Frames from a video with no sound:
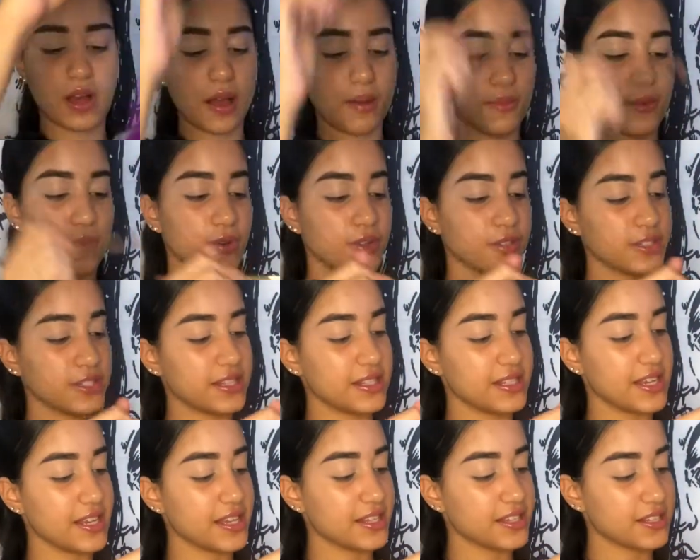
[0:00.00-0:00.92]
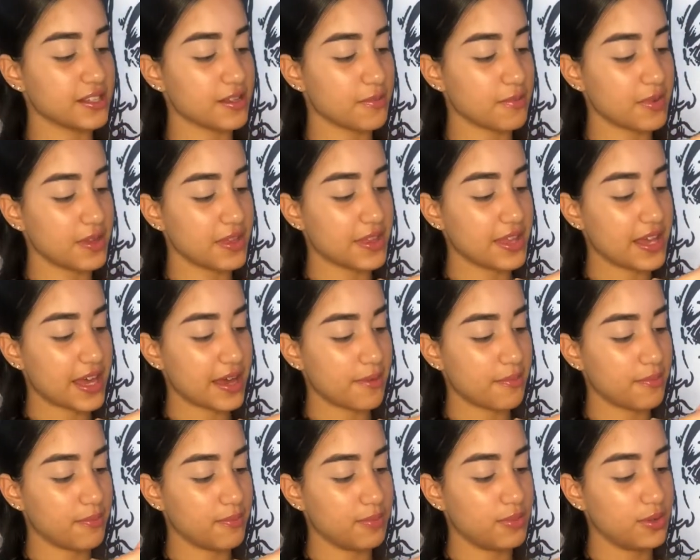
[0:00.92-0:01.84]
I'm going to take some of that
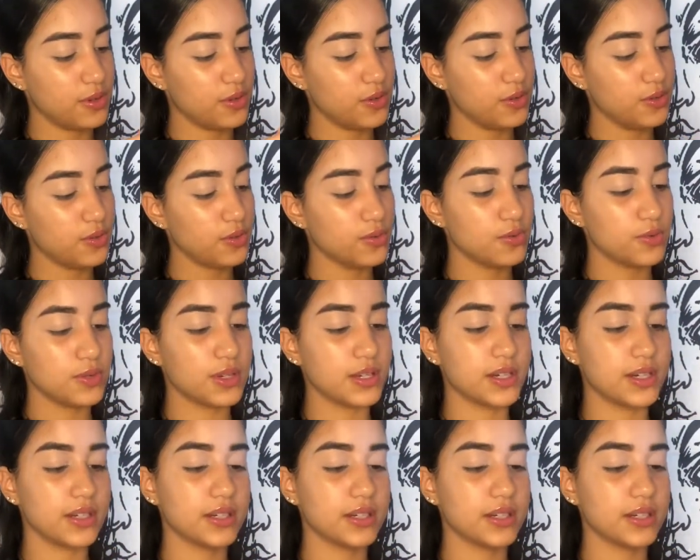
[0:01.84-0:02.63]
blue